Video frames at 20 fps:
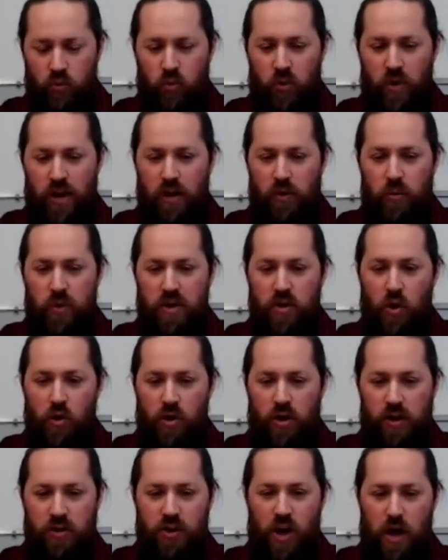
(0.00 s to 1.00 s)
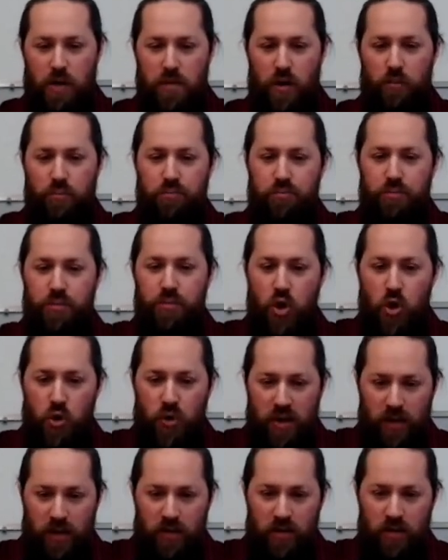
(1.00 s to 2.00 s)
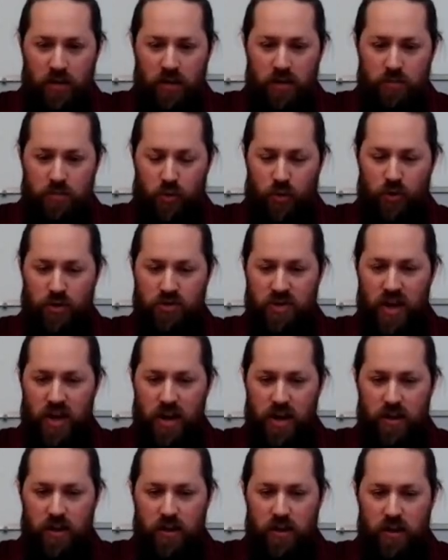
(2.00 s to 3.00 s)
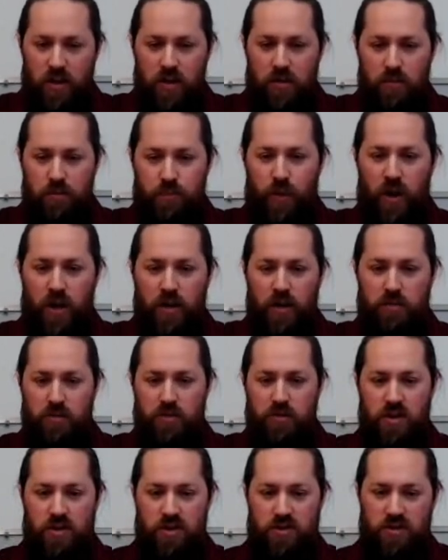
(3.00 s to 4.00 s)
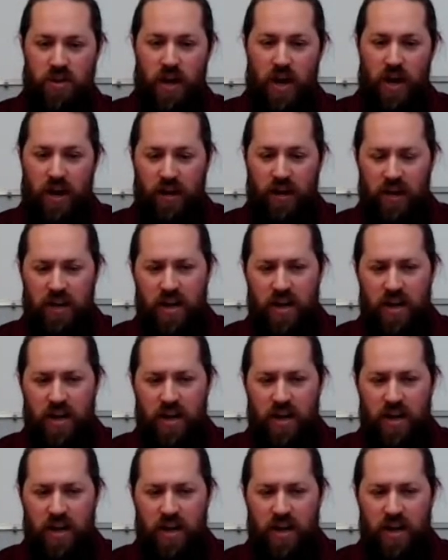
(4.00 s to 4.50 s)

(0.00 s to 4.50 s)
where we no longer talk about beauty per se, but design.